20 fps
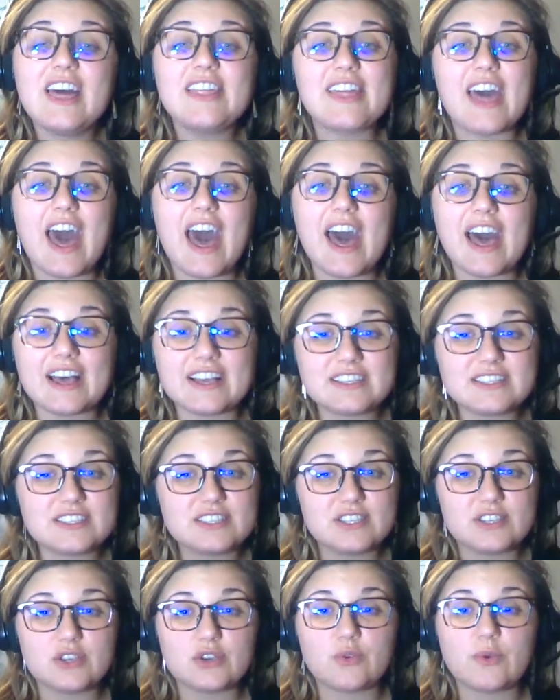that
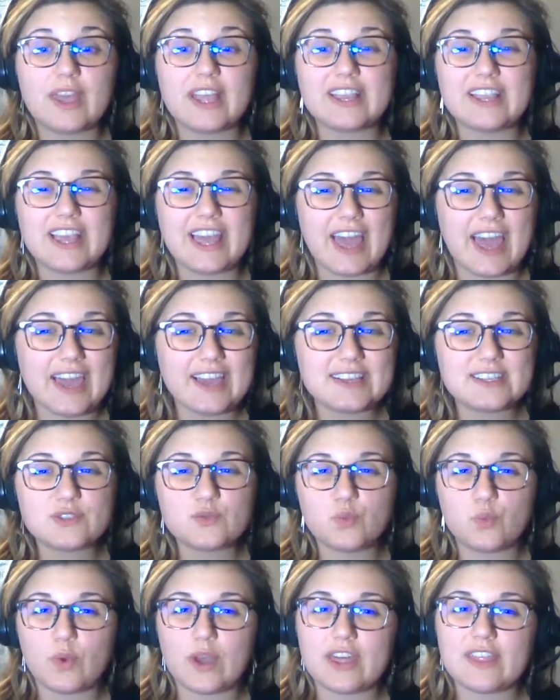has you
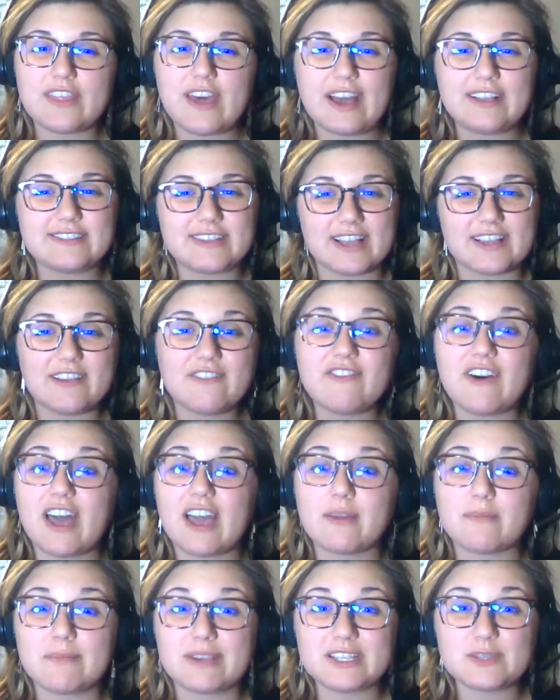engage with
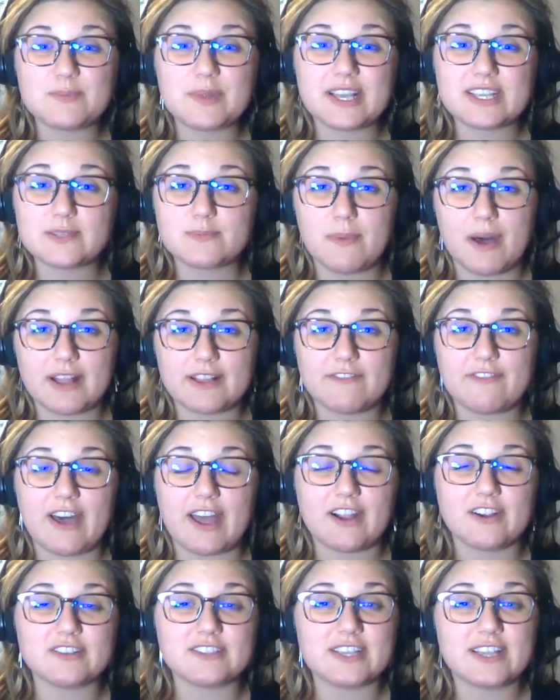identifying misplaced
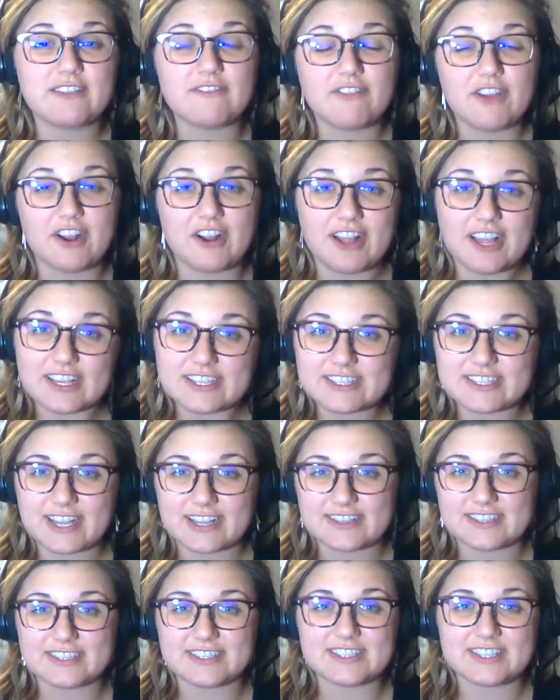modifiers in various
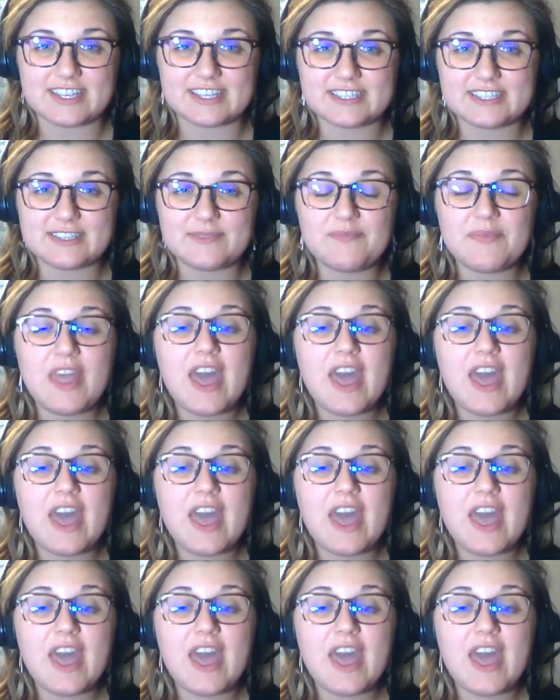sentences.